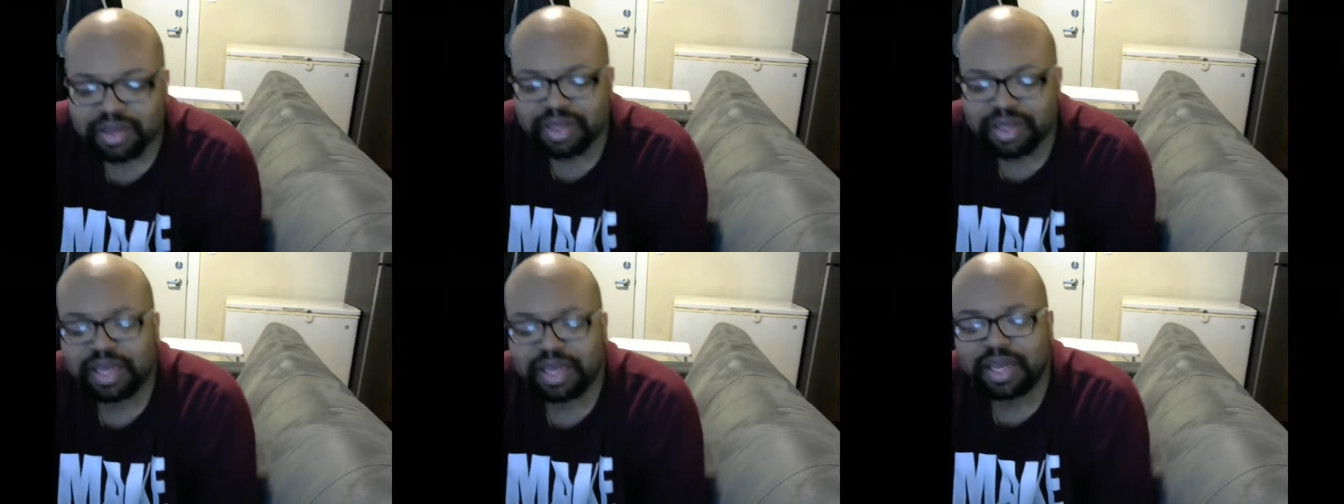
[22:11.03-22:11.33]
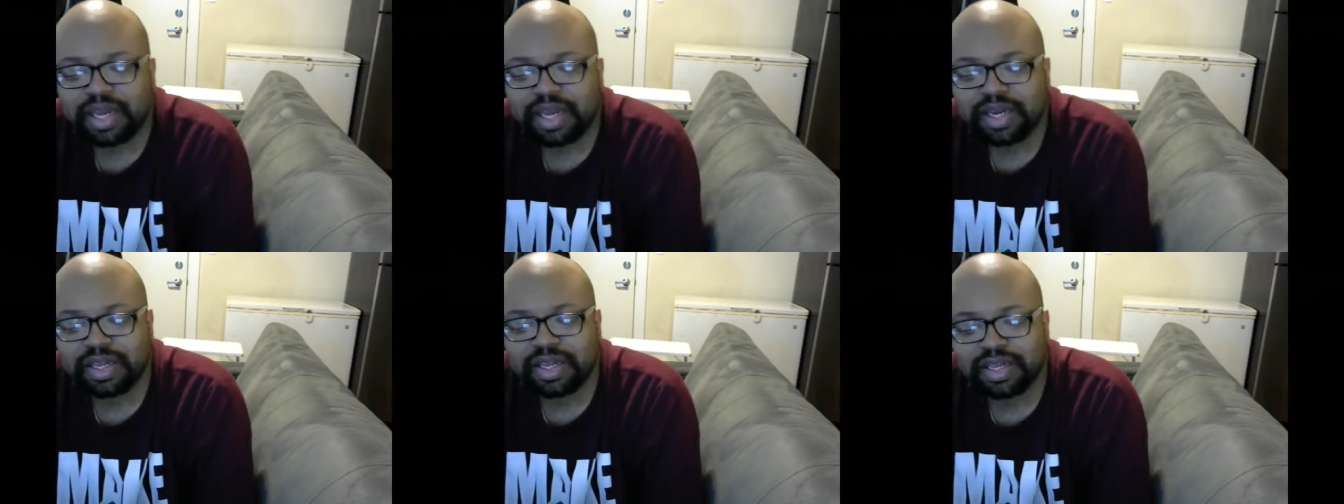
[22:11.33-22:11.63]

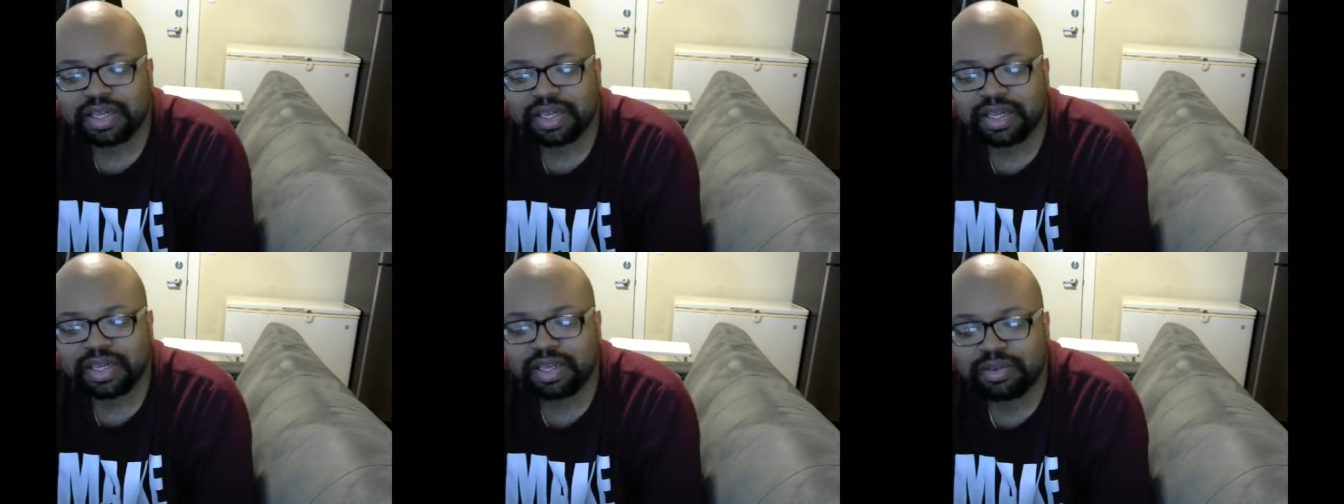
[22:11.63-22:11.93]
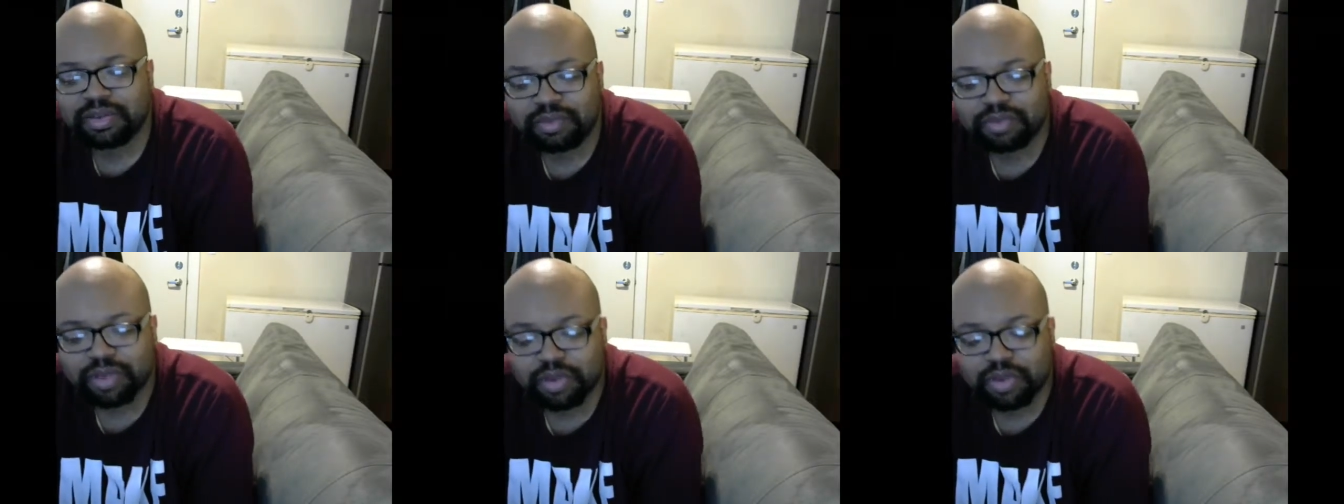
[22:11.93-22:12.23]
and
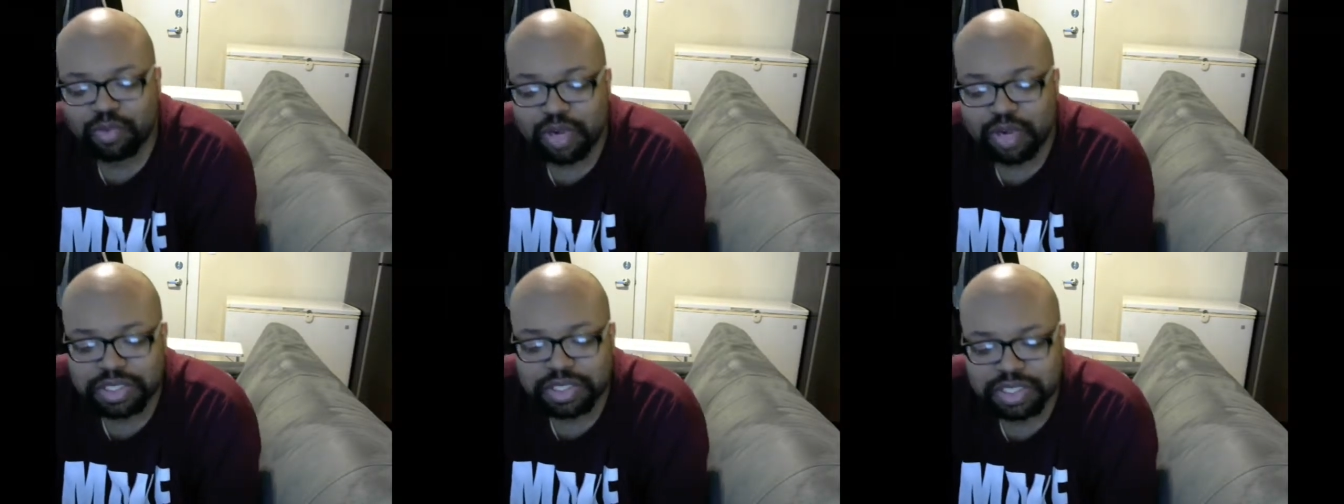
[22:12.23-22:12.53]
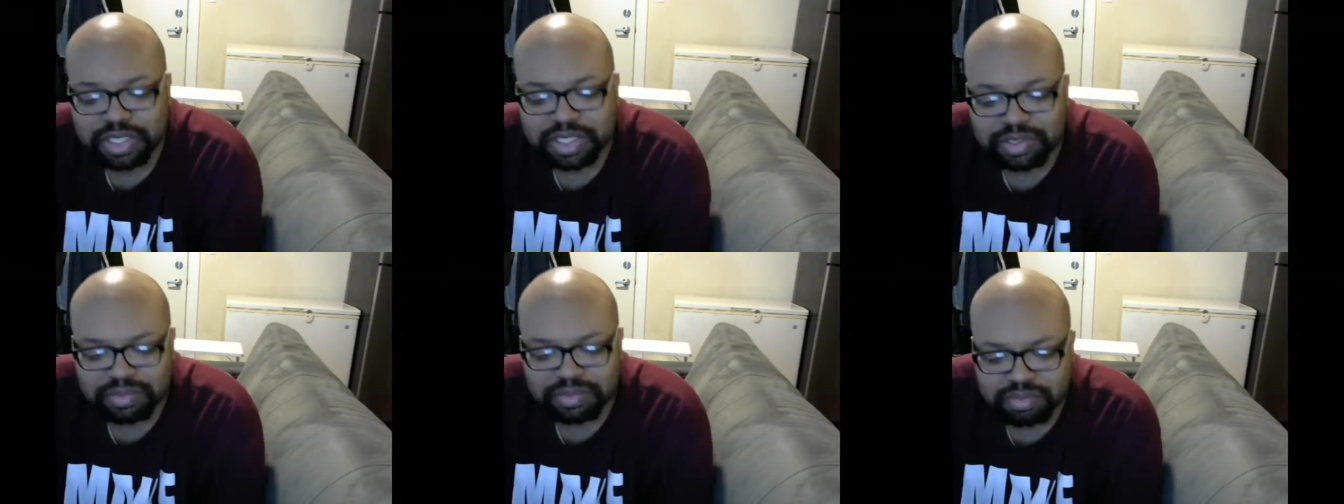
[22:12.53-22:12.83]
he he
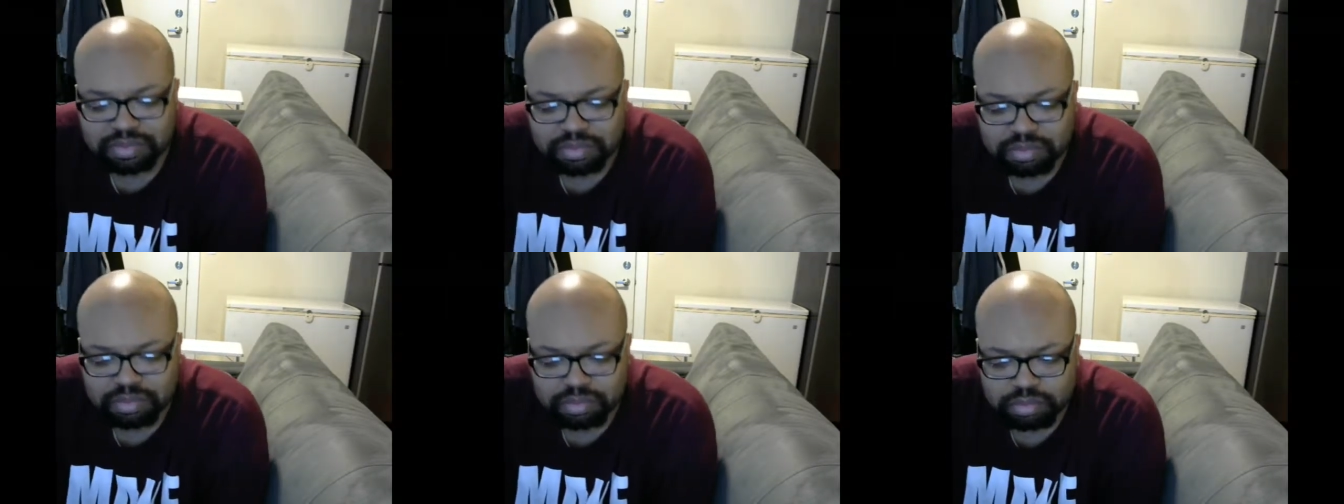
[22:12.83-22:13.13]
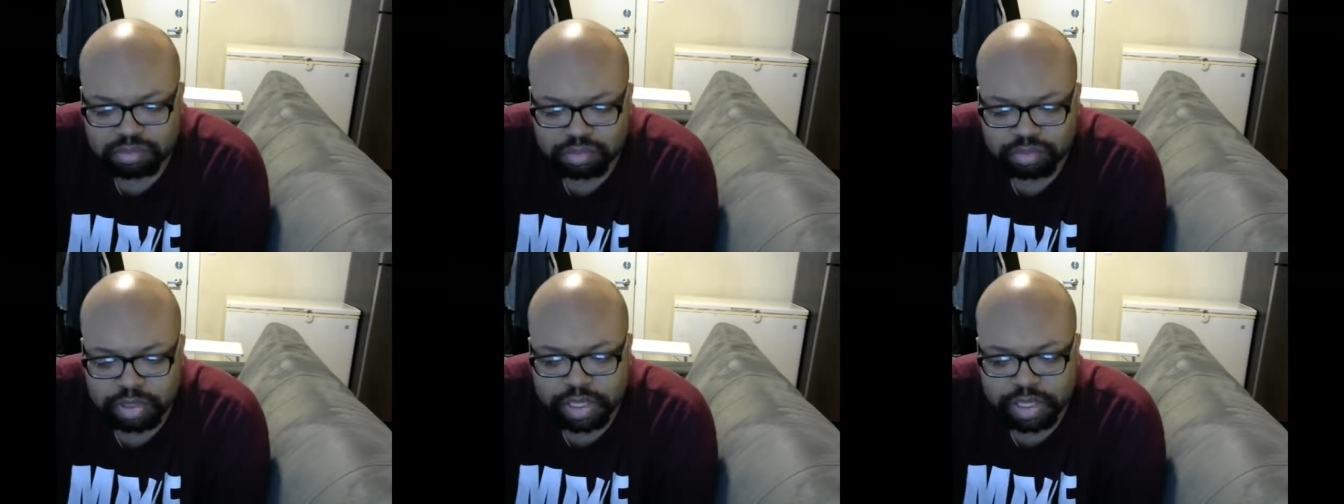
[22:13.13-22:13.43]
wasn't
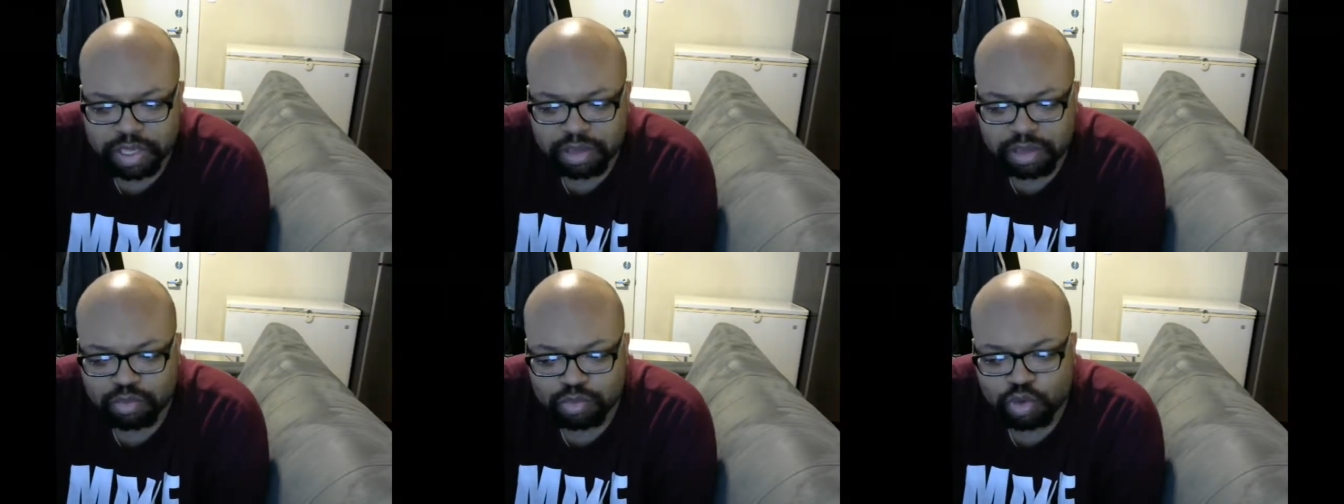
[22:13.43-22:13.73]
being